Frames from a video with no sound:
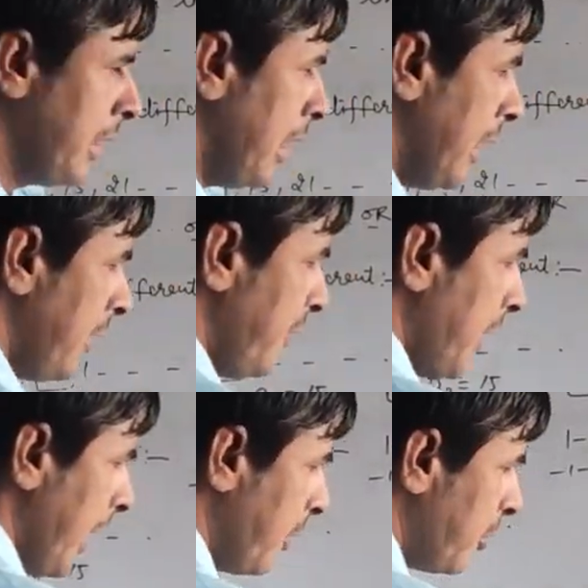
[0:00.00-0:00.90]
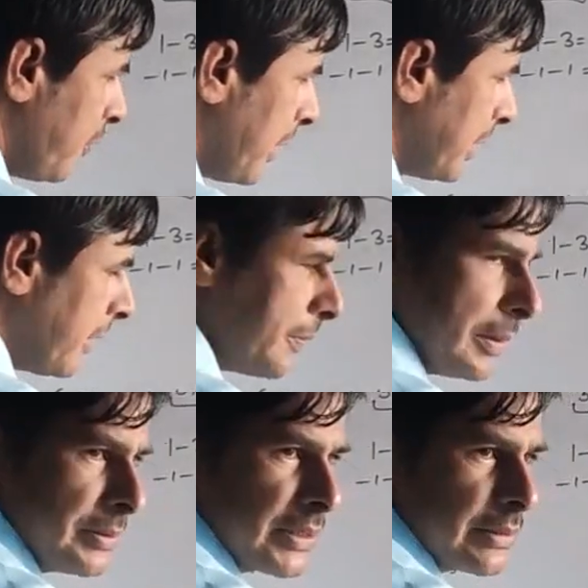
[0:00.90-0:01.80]
and we have to find the
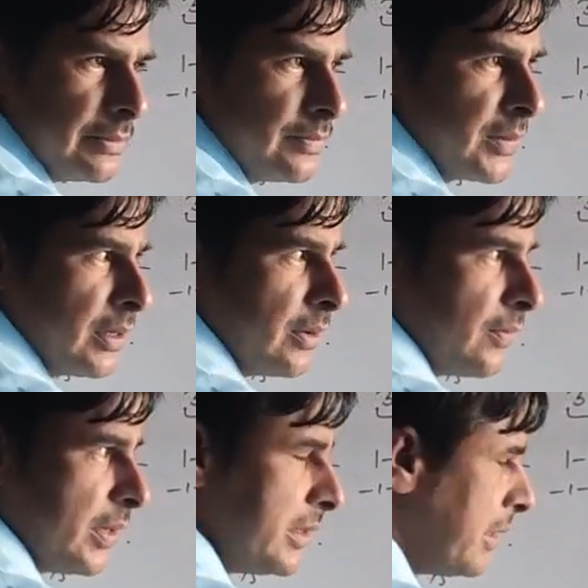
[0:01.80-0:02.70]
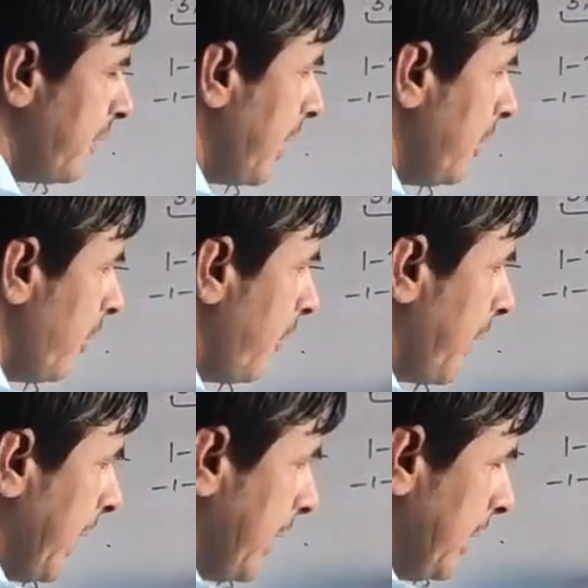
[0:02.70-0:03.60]
5th term. What is the value
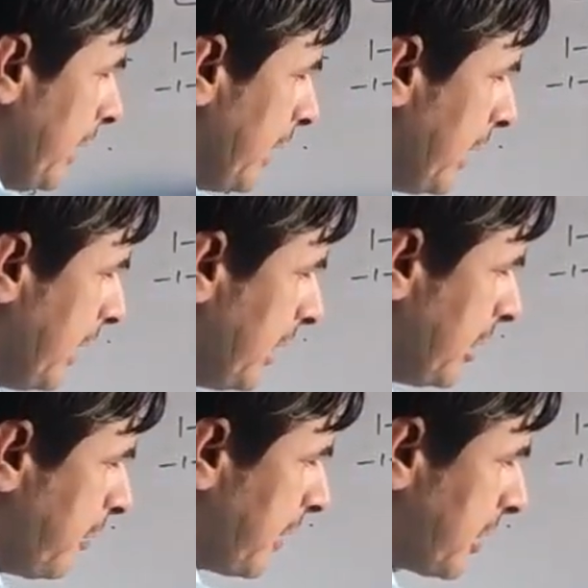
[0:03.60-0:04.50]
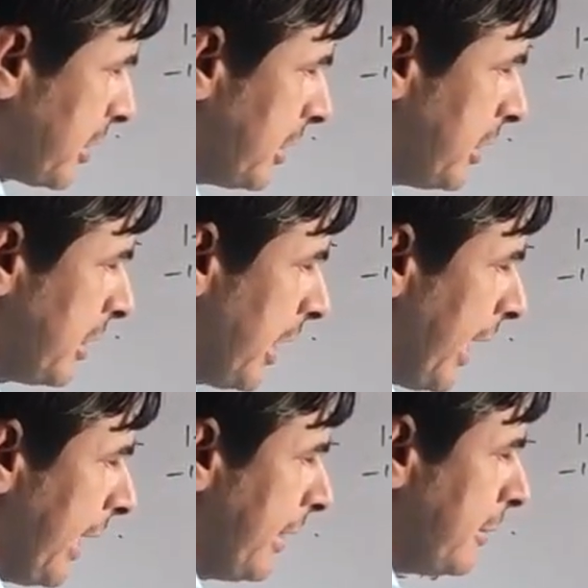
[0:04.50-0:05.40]
of n? In these functions,
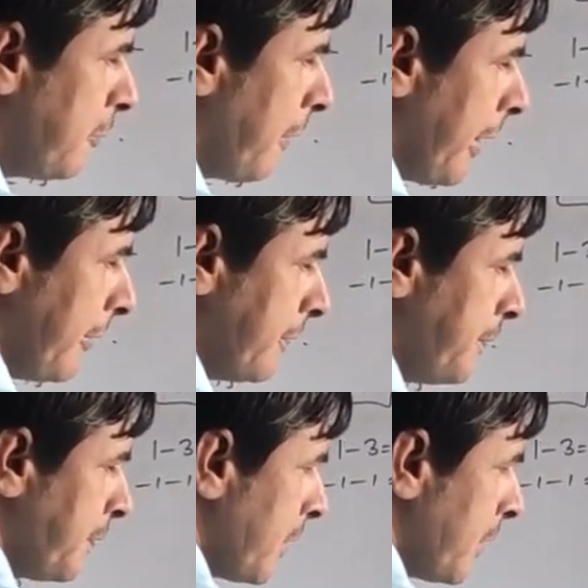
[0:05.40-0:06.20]
n is 5.